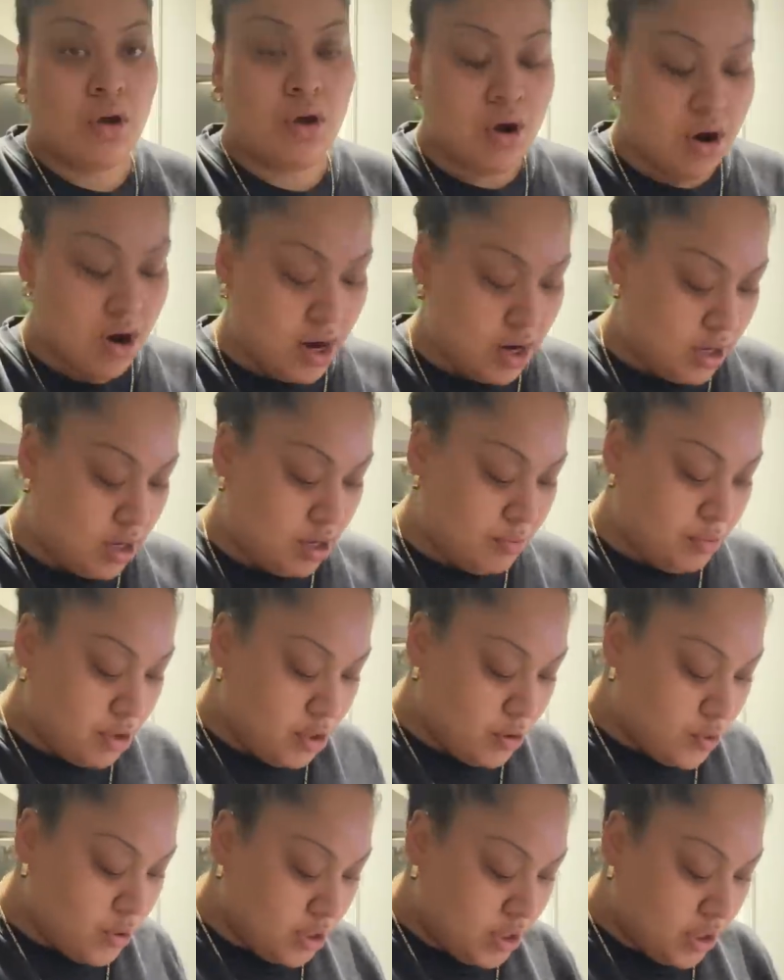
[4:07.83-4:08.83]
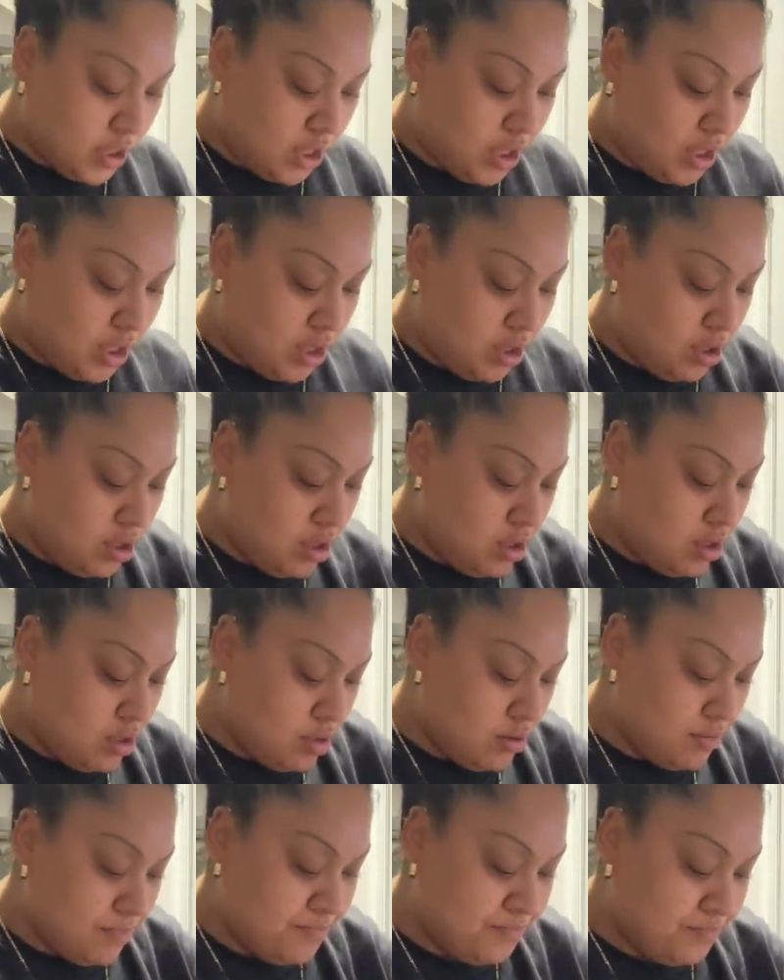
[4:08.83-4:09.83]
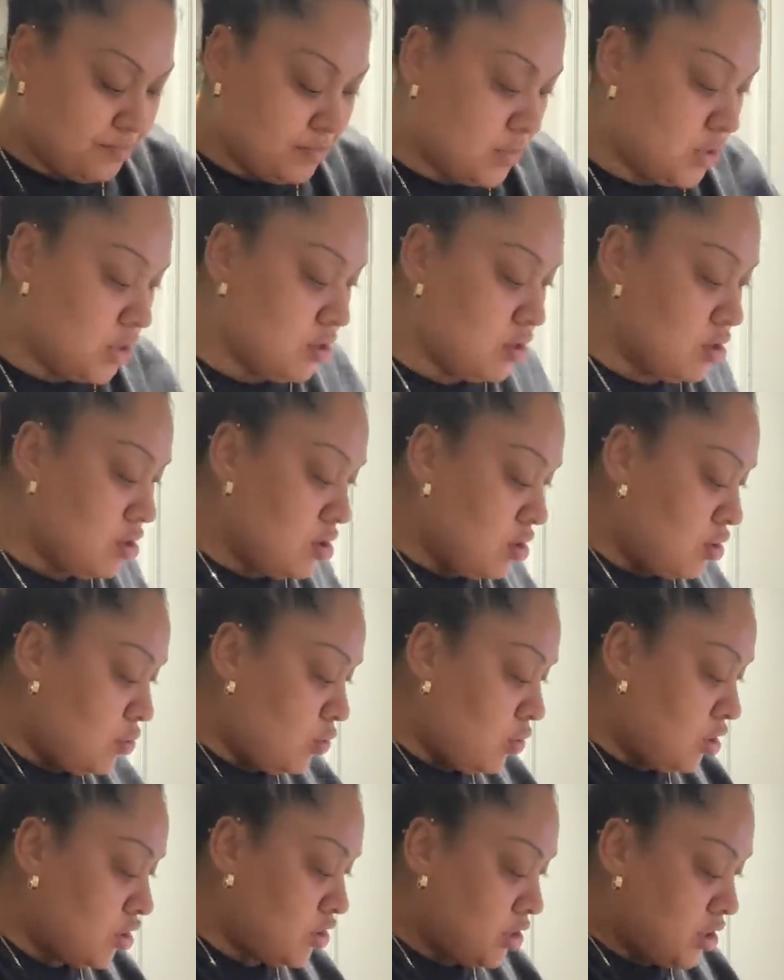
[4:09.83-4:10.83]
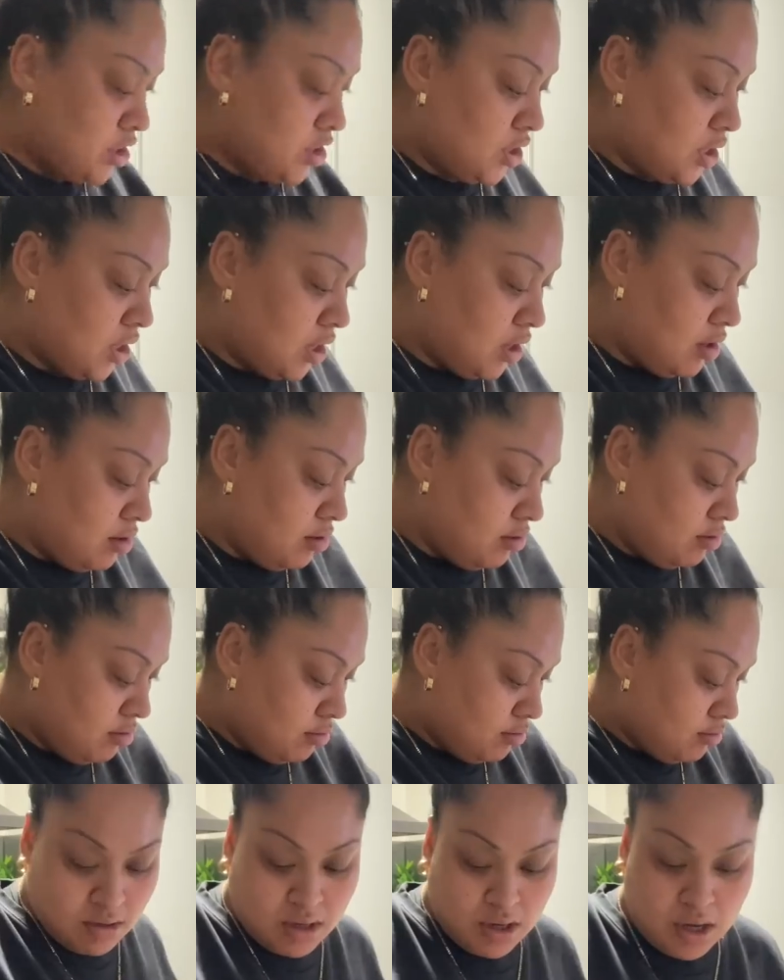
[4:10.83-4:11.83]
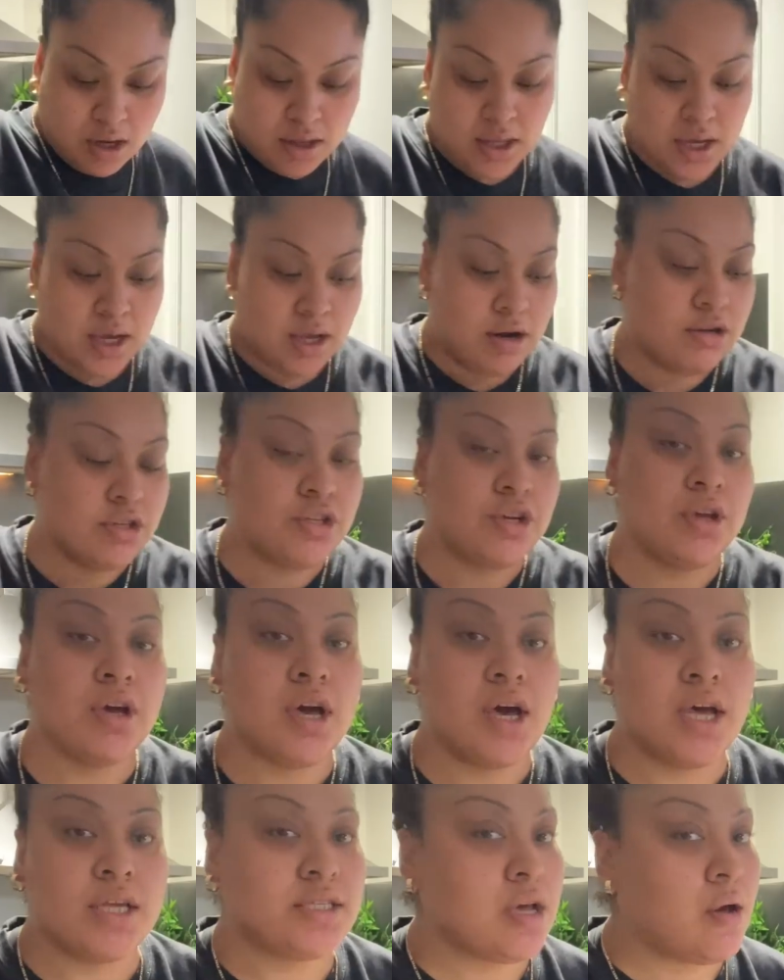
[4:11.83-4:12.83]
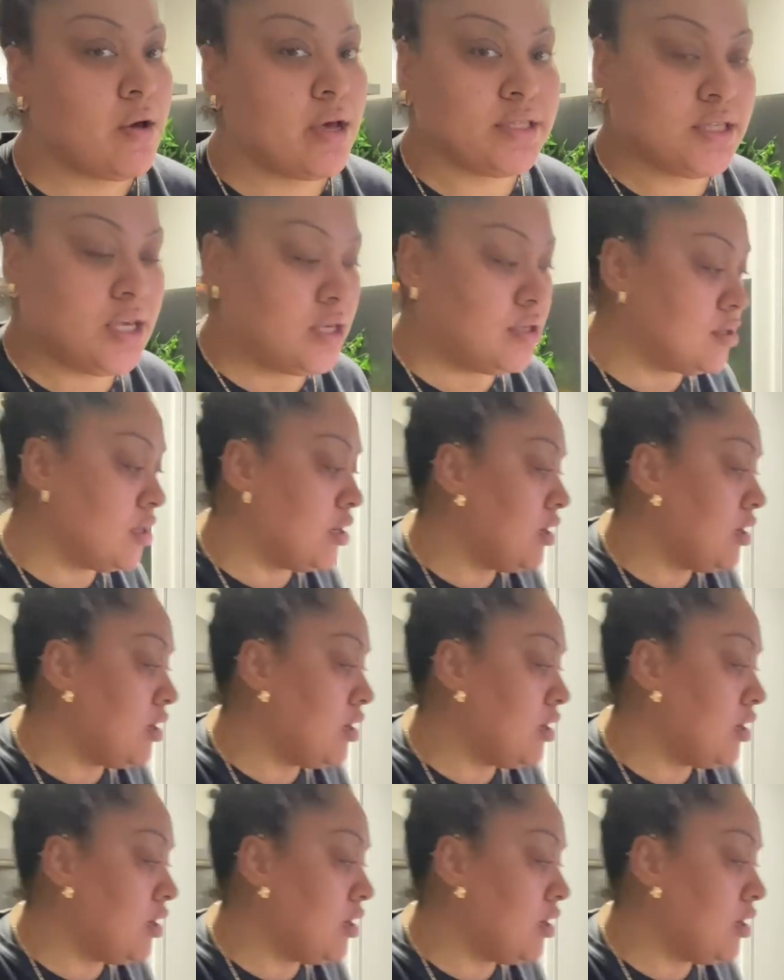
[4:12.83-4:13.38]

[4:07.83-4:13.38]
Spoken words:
All right, now I'm gonna quickly wash the chicken and then I'll show you guys how I season